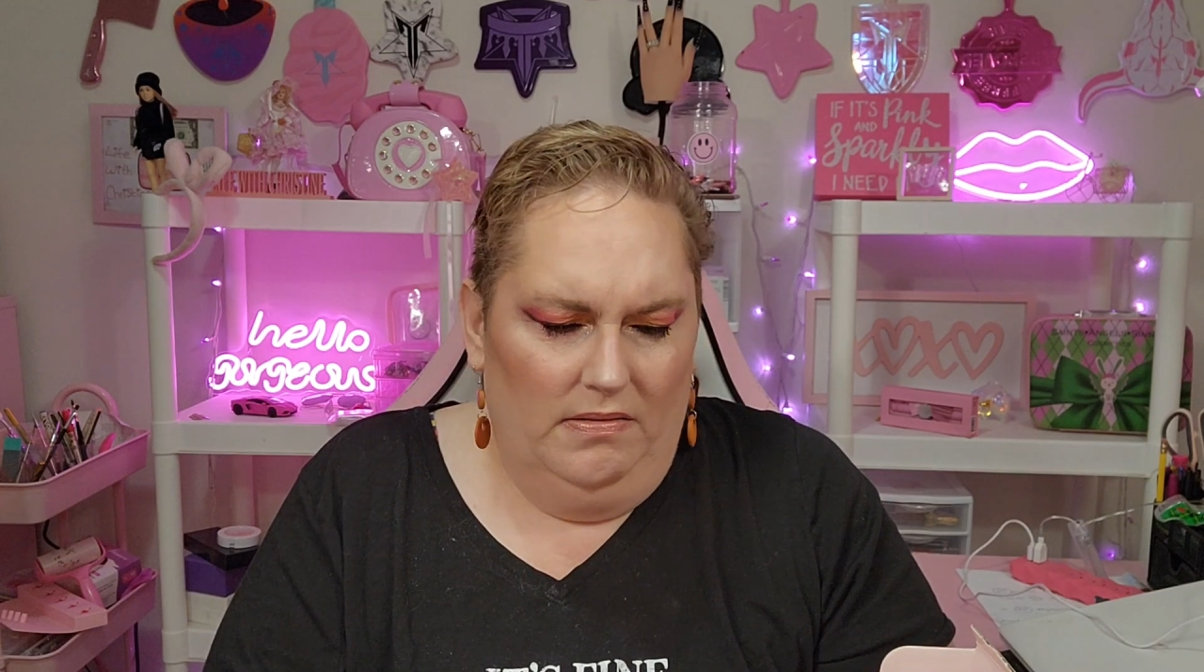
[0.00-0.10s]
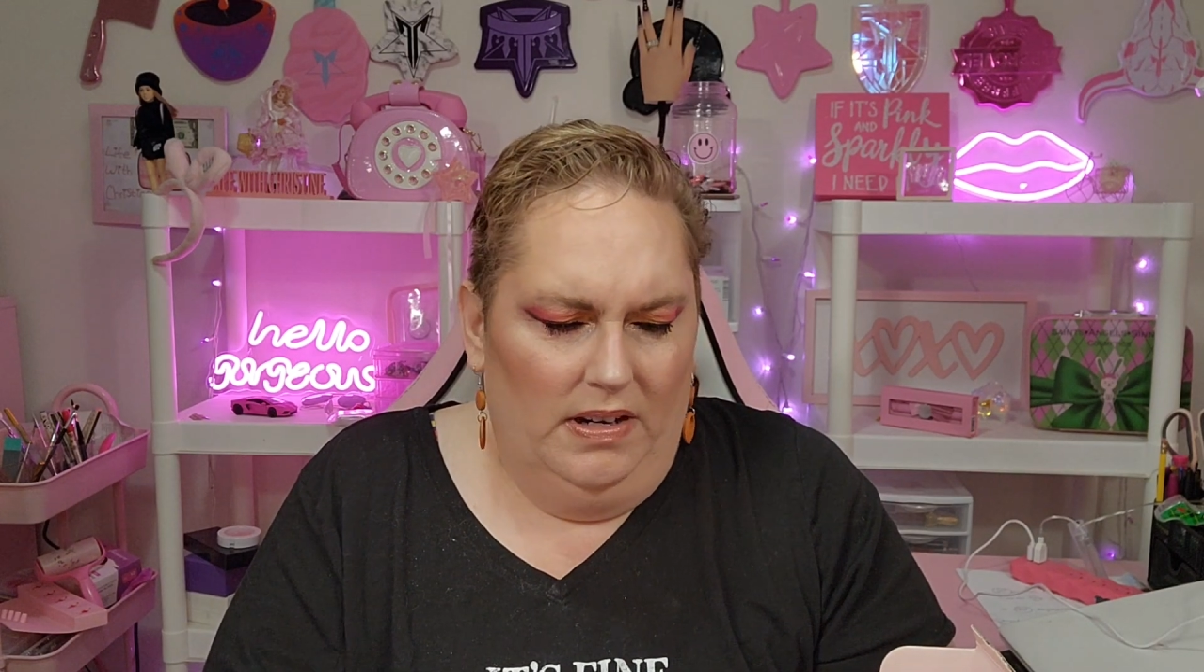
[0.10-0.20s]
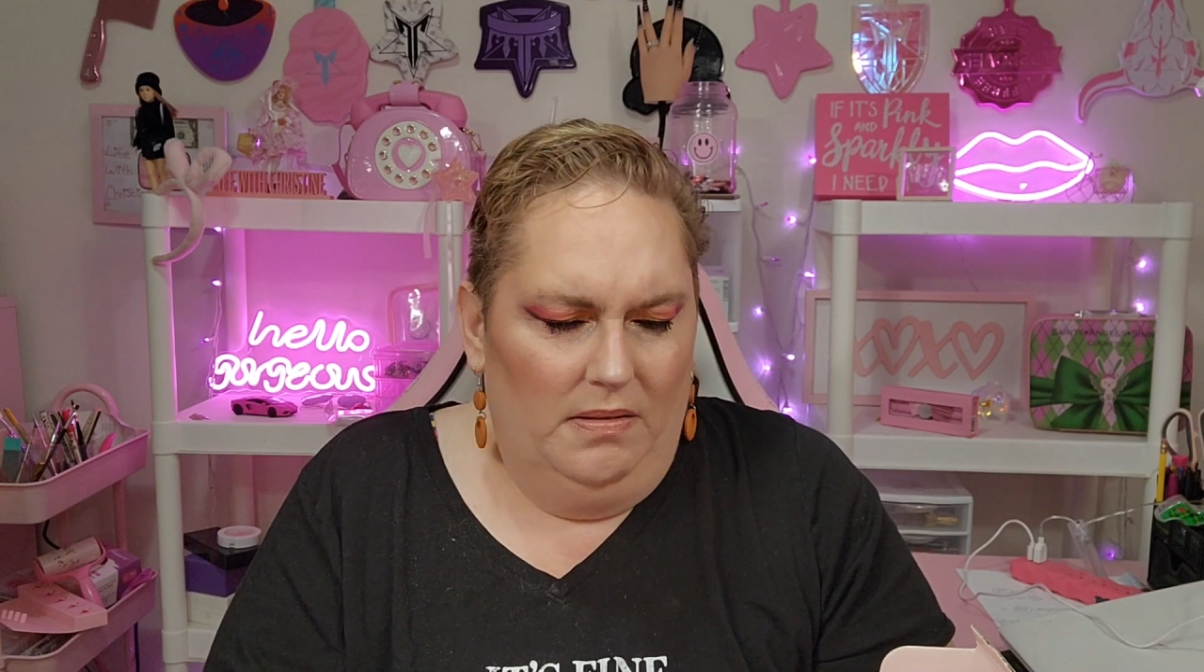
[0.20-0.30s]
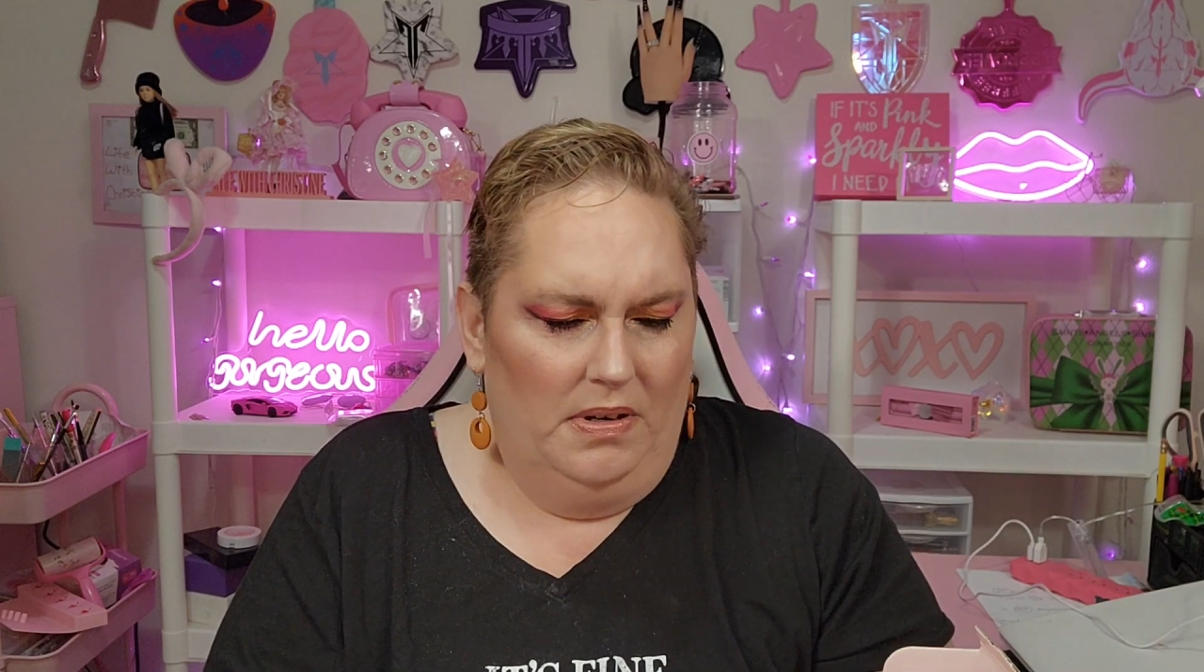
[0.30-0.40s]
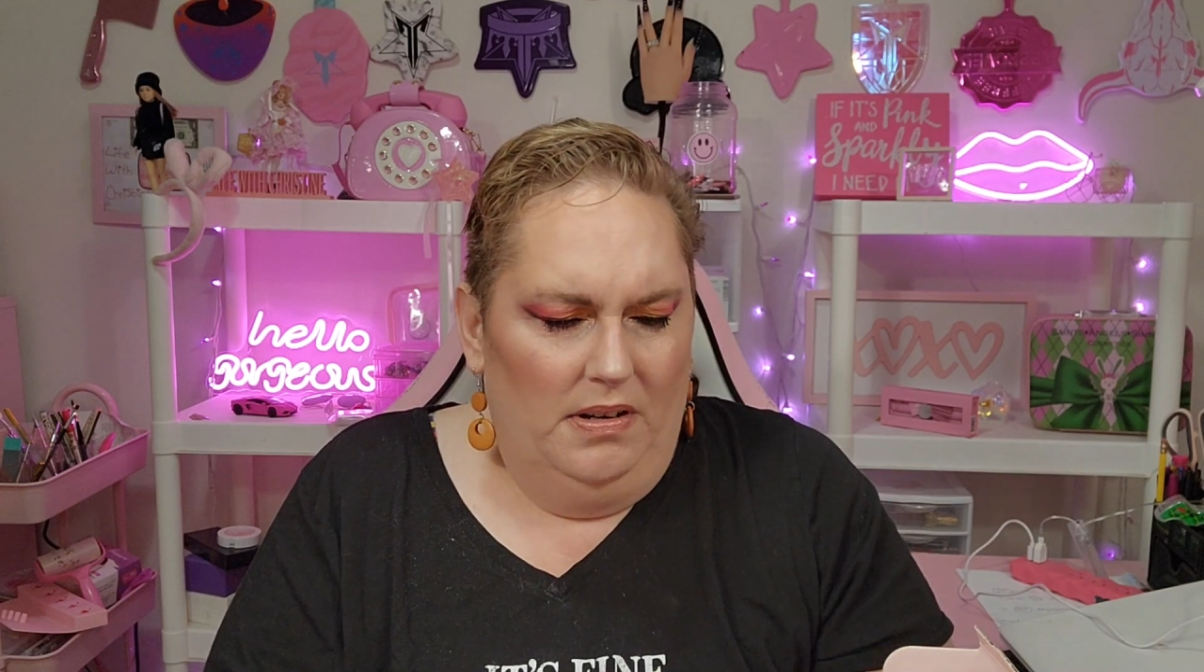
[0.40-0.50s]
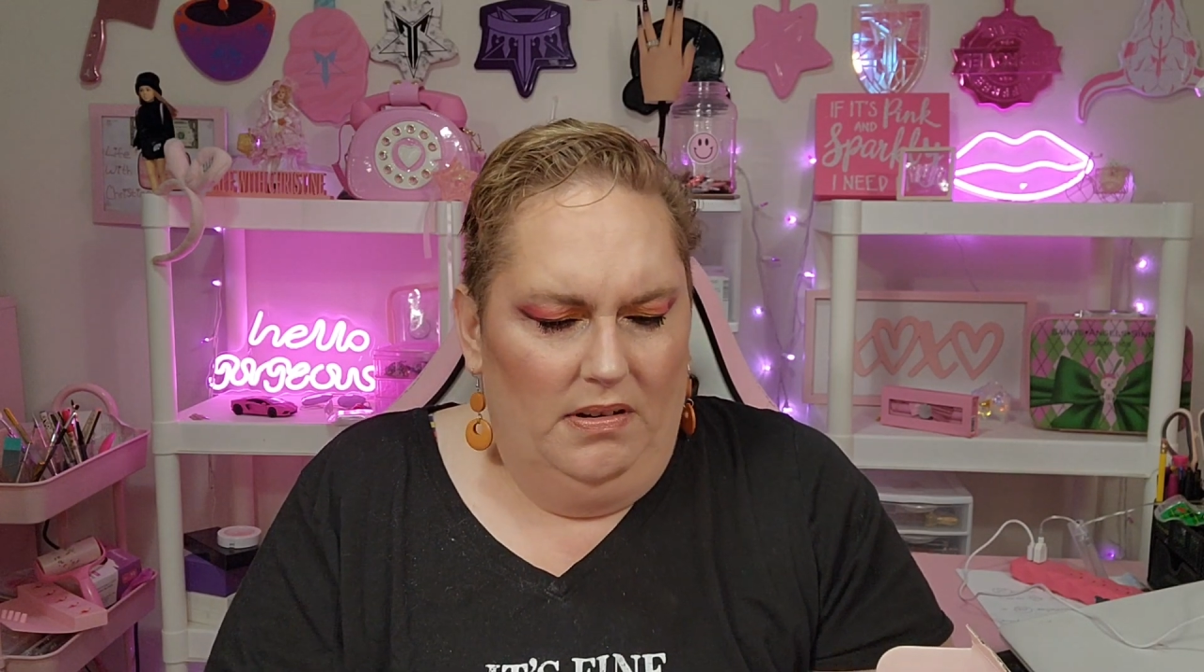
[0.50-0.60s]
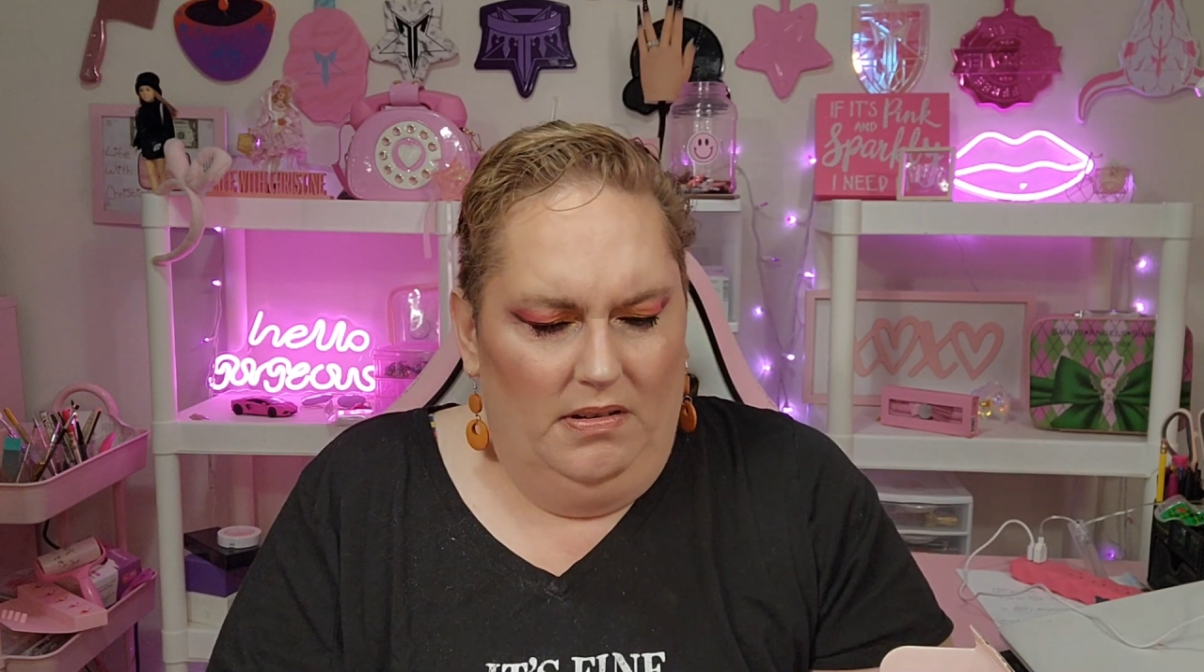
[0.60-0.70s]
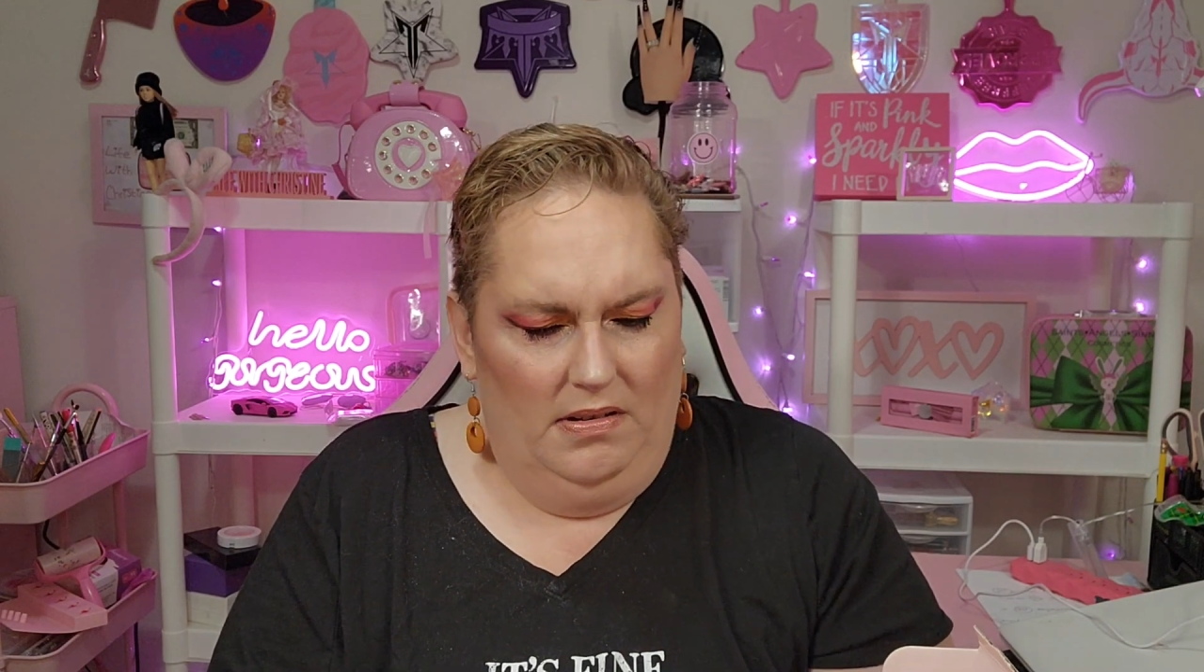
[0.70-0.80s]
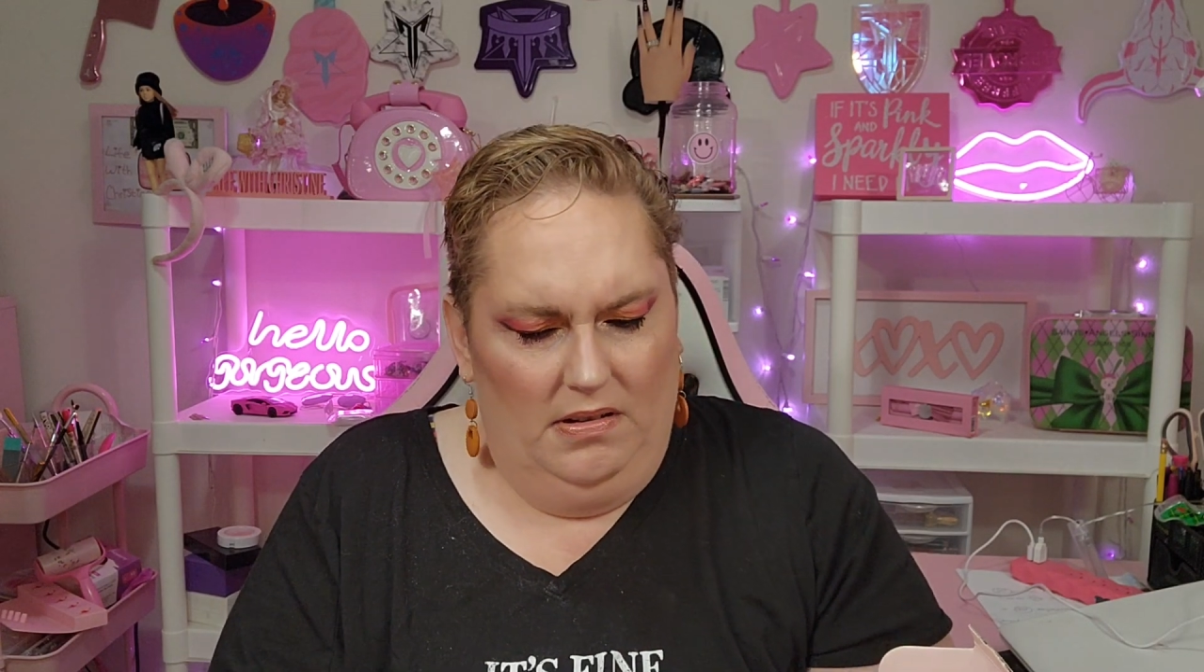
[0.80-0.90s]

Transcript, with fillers: Wait a minute.